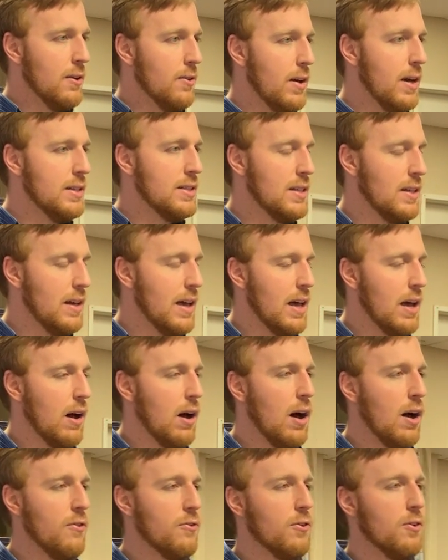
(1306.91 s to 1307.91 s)
right? To
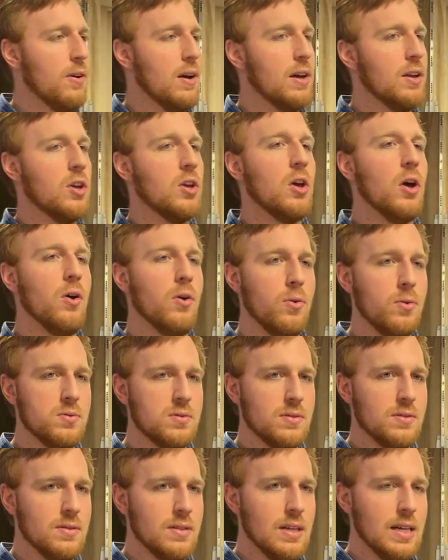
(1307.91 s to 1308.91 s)
offer a
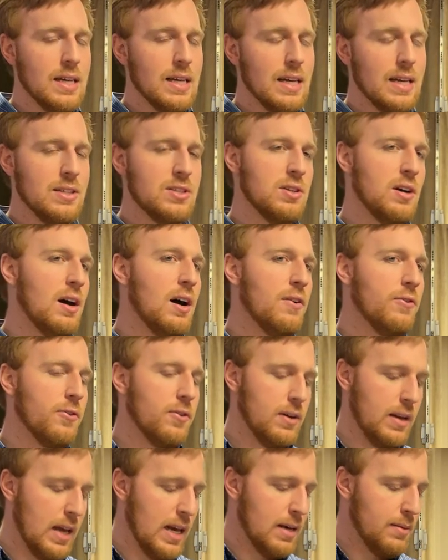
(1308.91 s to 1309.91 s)
goat is to
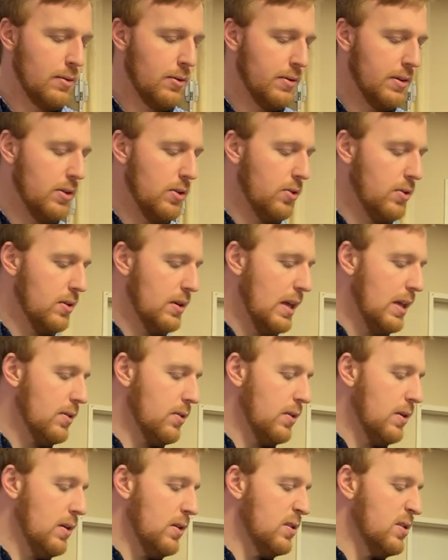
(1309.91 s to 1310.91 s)
offer an animal that you could
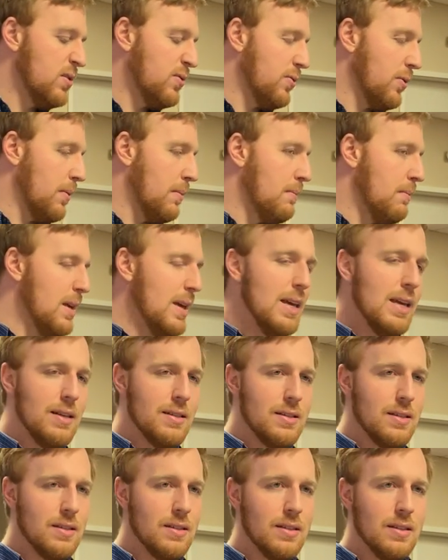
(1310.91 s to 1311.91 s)
either use for
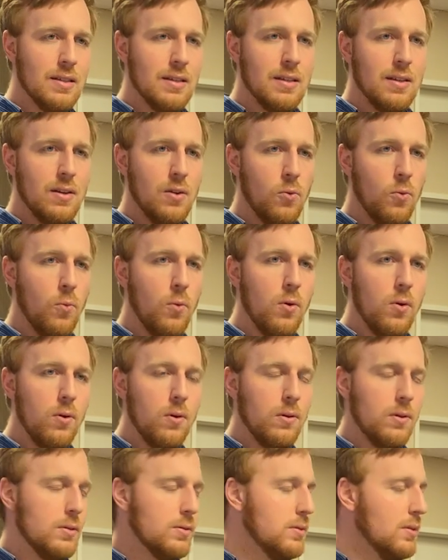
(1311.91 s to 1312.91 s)
meat,
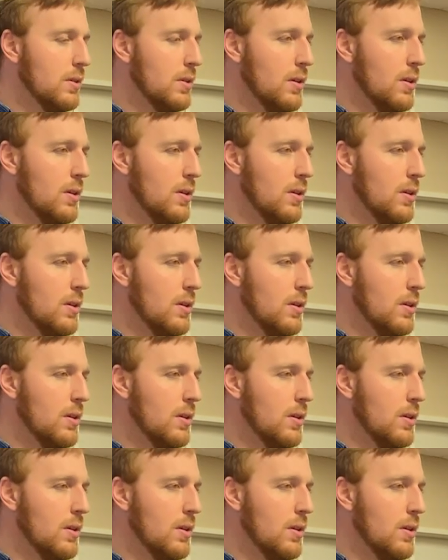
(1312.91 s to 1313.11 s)
wool,